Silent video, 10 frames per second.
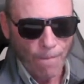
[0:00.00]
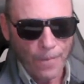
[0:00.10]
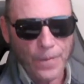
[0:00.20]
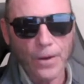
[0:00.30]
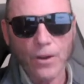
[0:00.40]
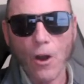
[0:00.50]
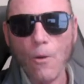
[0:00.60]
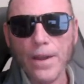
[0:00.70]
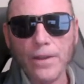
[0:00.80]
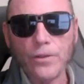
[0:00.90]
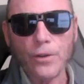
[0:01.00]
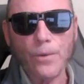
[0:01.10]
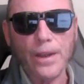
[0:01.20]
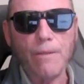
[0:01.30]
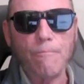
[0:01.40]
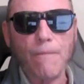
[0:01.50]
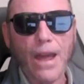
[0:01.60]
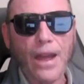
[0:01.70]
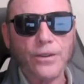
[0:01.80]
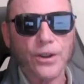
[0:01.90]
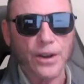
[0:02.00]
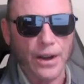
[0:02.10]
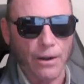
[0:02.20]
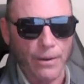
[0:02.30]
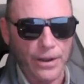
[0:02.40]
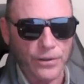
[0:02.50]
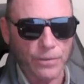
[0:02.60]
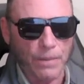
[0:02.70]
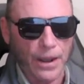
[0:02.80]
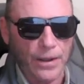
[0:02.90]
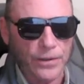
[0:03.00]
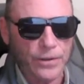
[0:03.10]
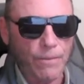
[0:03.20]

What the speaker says: They're going to imaginary space.